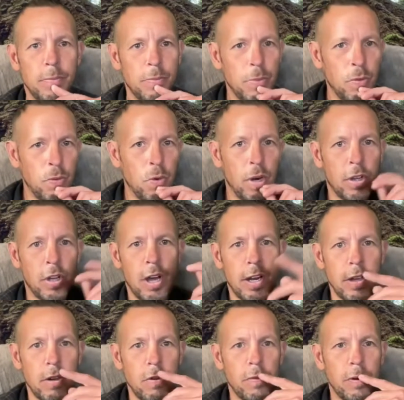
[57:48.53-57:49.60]
before
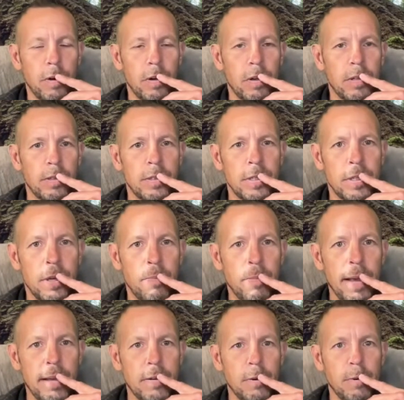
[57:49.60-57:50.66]
cutting over to come
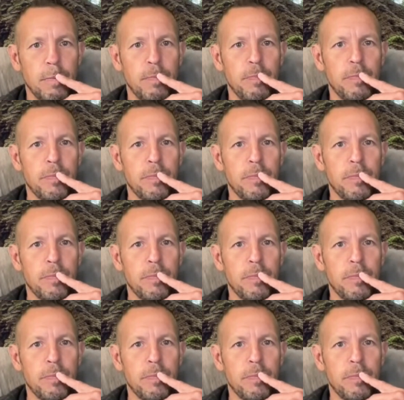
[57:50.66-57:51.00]
back home.